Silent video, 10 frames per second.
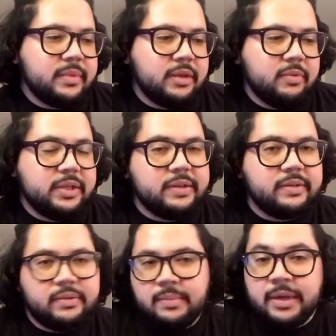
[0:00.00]
which is
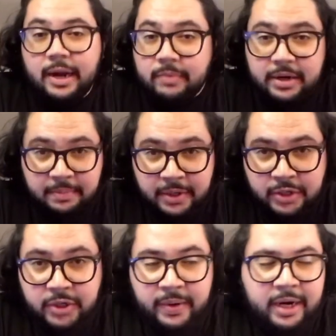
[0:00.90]
something I recommend
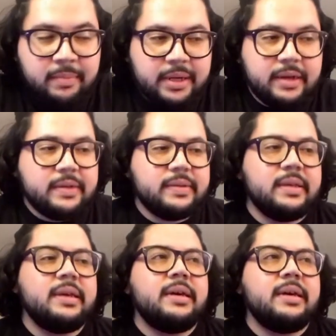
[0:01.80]
doing because